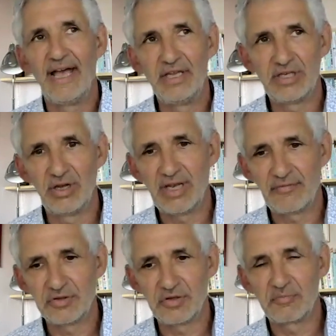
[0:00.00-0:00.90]
you don't
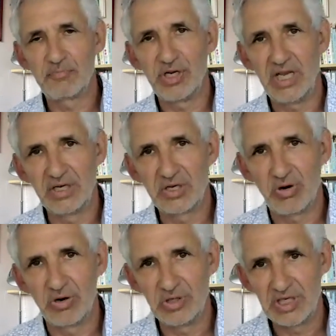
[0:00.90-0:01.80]
have to sort of put it in
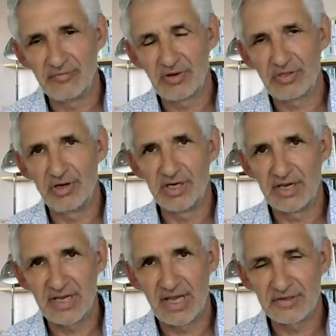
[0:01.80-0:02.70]
quarantine for 3
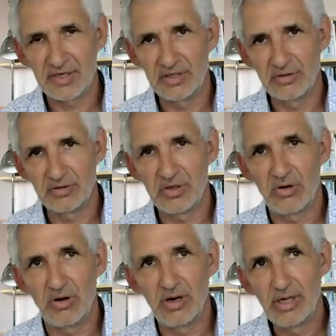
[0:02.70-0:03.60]
days outside your
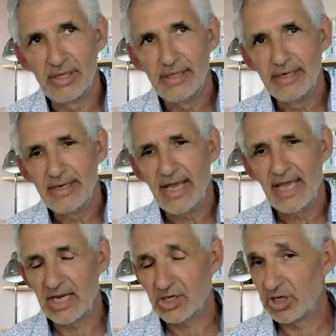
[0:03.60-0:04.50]
door. I
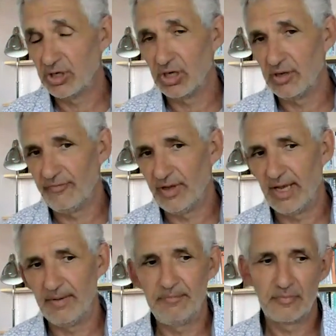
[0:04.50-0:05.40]
had actually a lot
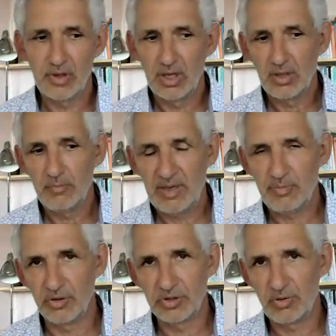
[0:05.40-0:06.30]
of
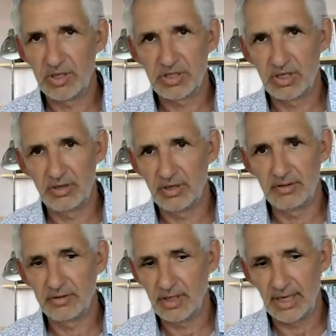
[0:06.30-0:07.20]
people on Twitter
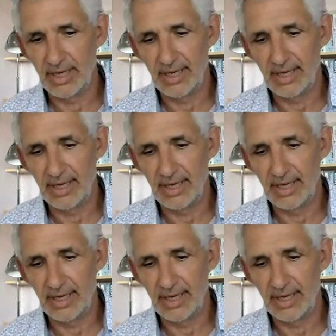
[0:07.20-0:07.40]
and